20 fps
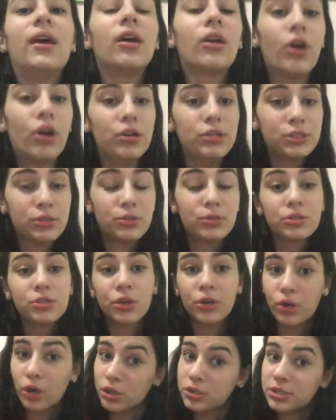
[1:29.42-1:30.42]
Cones are
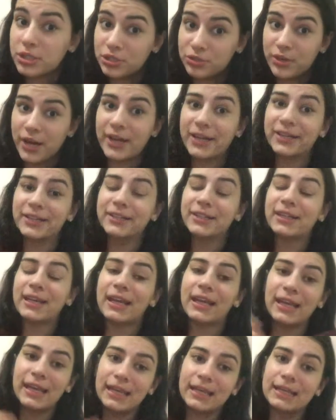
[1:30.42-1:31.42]
also concentrated
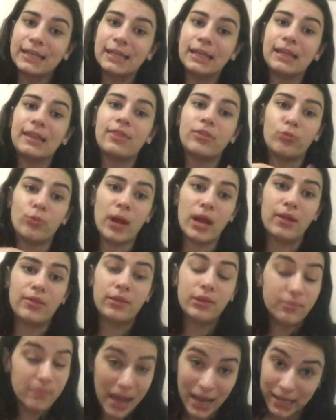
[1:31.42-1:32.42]
in
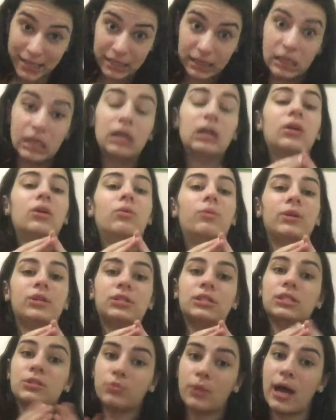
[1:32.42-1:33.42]
the macula, which
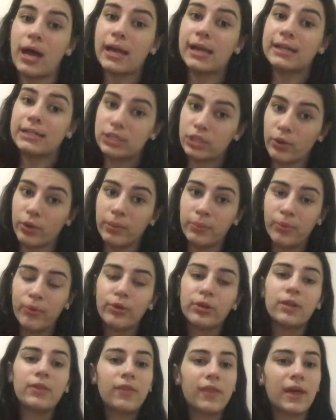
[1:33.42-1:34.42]
is why it's so
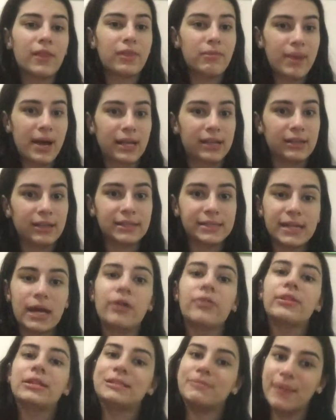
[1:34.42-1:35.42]
important that the macula's
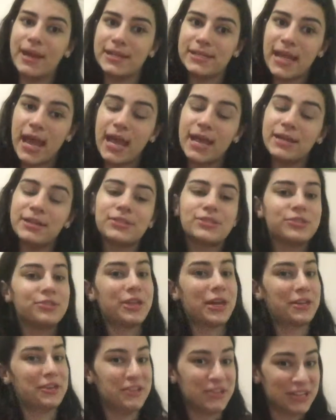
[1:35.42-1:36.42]
health is maintained so
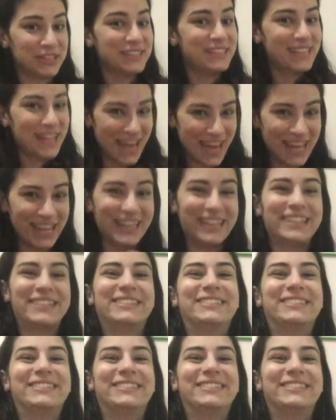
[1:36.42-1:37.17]
that you can see.